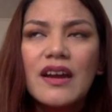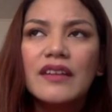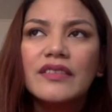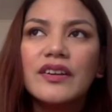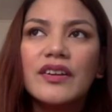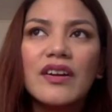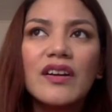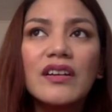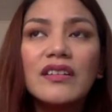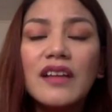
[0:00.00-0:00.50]

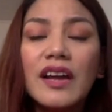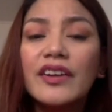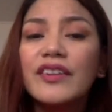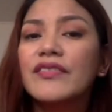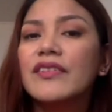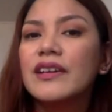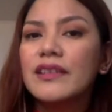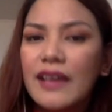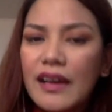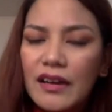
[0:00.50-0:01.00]
There are a lot of
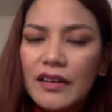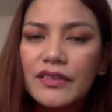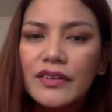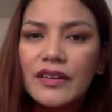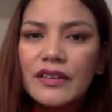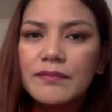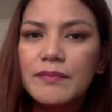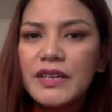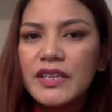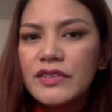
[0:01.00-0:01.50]
other
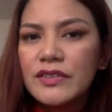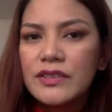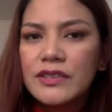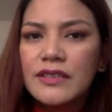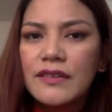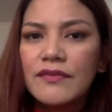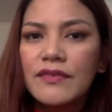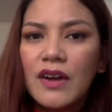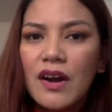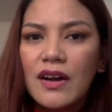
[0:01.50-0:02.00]

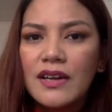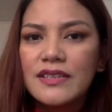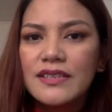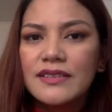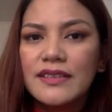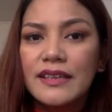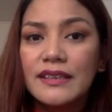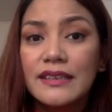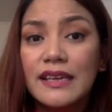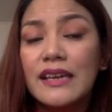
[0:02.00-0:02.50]
administrative costs
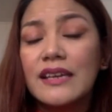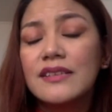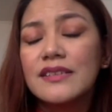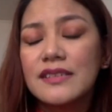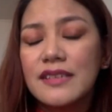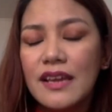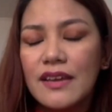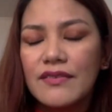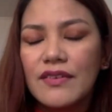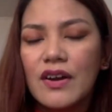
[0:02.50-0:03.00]
that they can
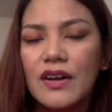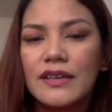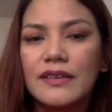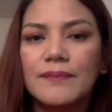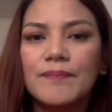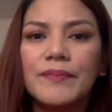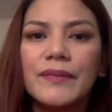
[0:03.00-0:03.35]
save on.